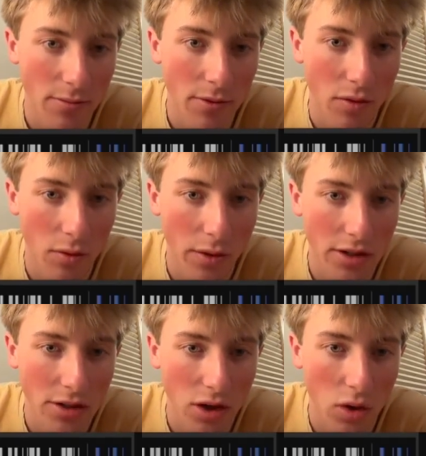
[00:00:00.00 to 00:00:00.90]
before we
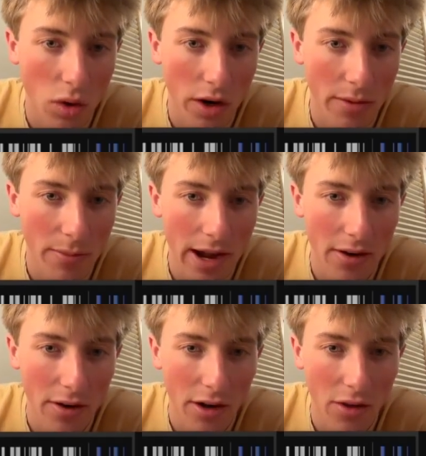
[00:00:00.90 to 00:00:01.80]
just accordion
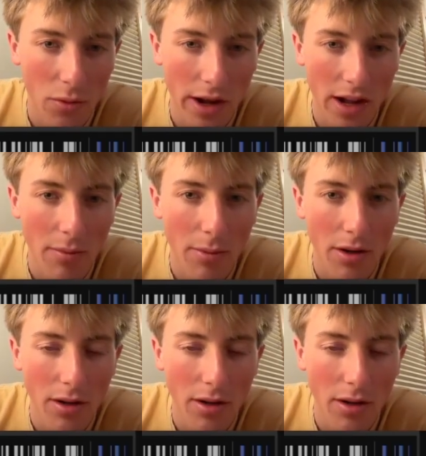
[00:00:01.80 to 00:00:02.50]
pattern on the way up,